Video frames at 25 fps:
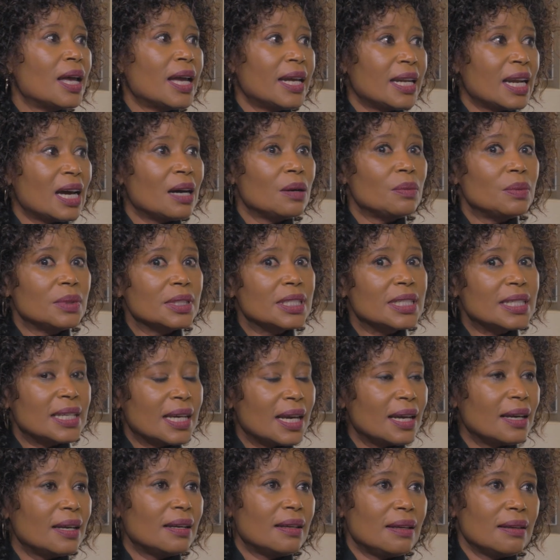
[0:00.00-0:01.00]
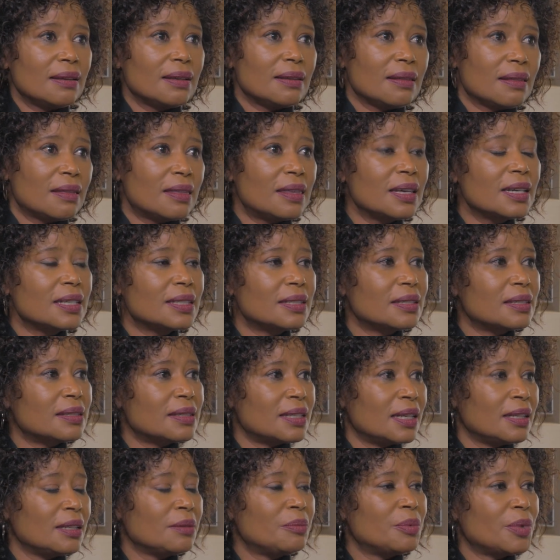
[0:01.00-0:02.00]
And I will say this
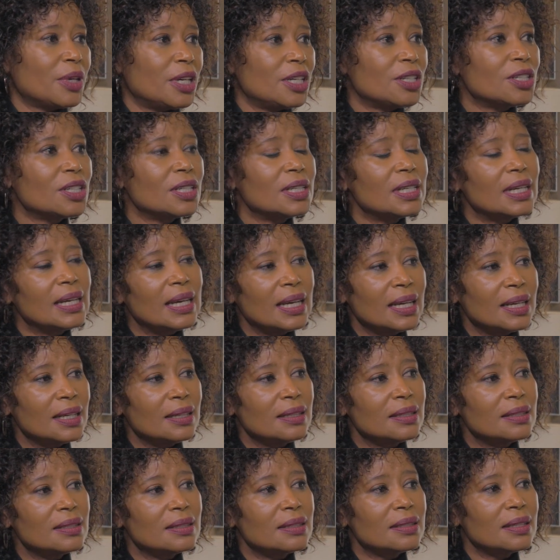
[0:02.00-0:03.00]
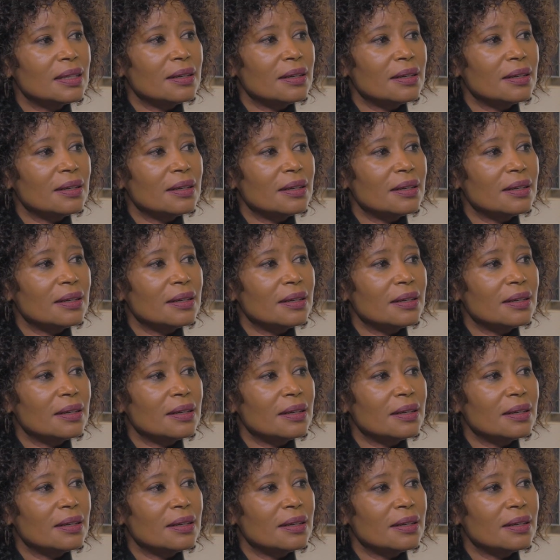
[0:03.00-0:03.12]
celebration is